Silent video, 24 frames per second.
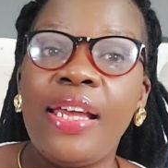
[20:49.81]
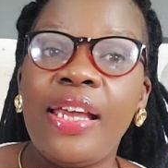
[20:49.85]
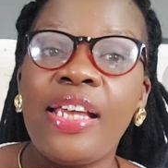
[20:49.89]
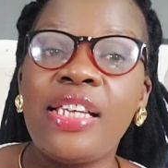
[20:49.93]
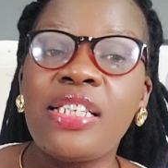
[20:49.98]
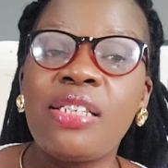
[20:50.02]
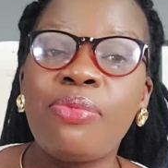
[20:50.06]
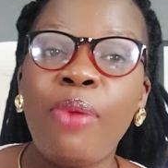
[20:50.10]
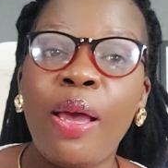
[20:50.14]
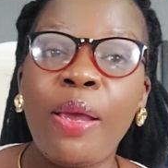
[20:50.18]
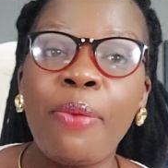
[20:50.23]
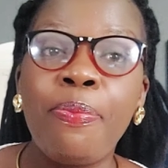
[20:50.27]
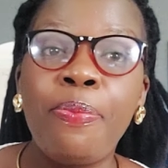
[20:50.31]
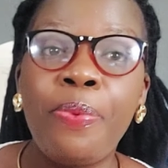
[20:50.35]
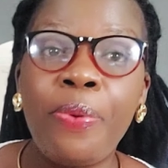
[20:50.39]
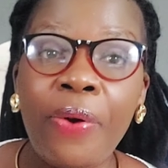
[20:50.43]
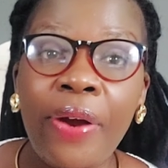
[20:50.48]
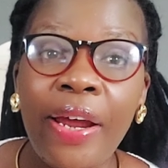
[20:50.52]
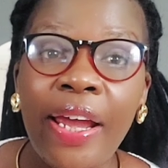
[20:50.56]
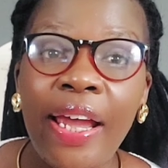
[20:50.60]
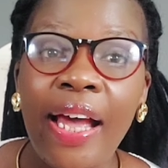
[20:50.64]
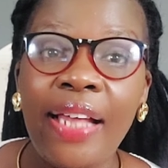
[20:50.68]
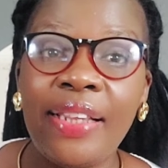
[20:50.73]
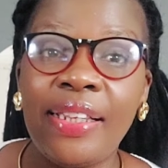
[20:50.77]
Is my
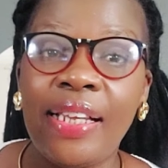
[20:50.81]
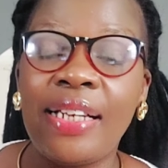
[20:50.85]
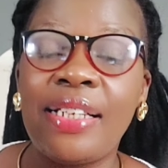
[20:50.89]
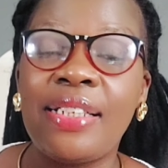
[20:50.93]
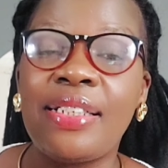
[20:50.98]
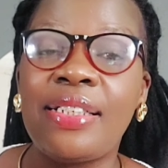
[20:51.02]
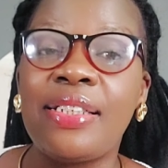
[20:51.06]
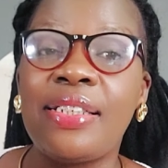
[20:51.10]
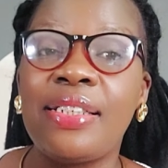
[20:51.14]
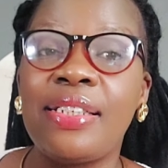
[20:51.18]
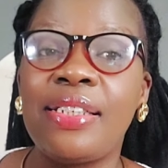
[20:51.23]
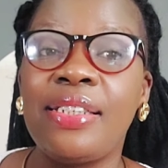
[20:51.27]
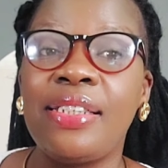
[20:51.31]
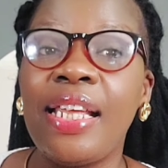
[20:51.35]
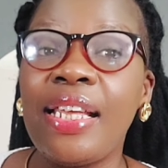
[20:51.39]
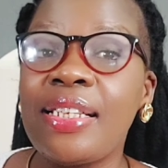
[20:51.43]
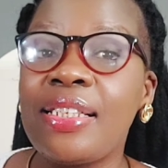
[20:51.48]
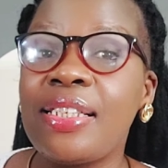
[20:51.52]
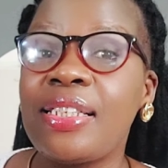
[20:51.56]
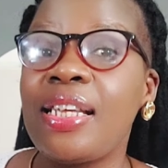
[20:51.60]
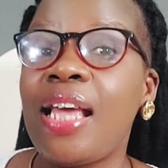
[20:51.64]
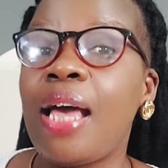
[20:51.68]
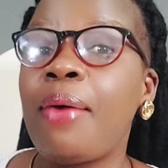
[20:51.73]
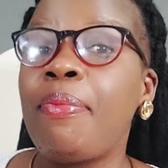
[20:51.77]
prayer that
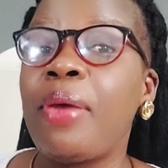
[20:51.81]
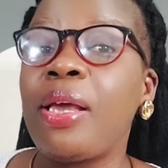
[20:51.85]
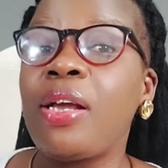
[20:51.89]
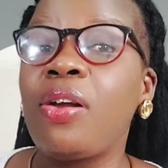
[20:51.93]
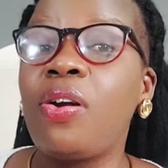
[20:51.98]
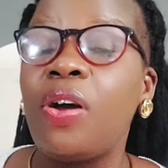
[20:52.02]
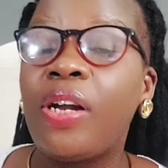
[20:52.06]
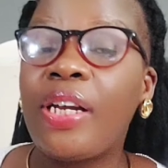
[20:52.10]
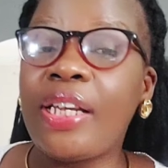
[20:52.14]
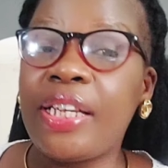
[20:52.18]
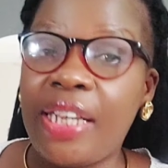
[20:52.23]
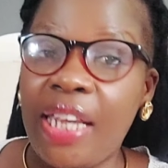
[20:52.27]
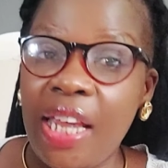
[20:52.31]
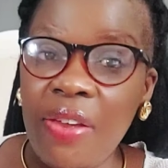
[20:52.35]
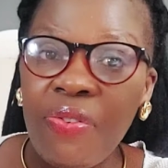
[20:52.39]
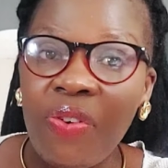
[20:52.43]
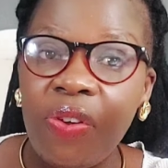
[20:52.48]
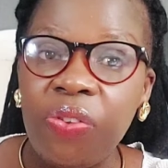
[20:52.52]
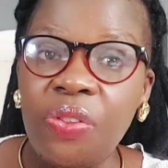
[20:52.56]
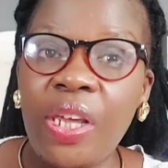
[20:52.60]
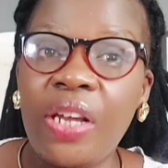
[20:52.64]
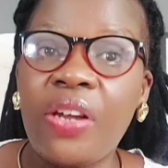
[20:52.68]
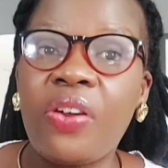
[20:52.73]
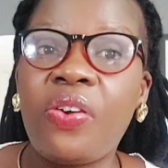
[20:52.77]
this year may God give
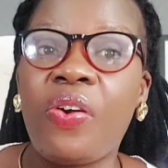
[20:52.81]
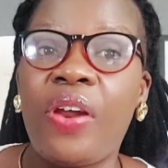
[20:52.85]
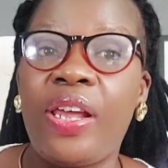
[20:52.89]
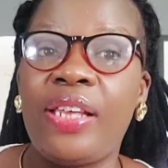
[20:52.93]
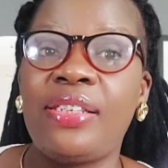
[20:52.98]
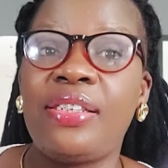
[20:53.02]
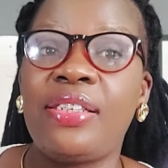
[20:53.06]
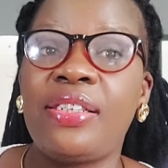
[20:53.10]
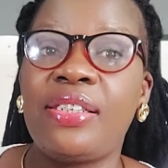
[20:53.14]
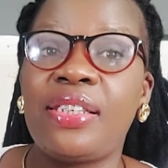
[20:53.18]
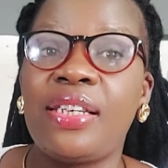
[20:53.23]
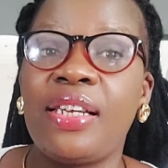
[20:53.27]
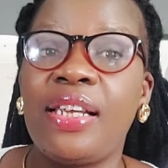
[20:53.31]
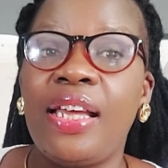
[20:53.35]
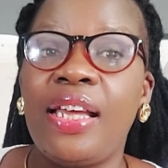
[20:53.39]
you the grace.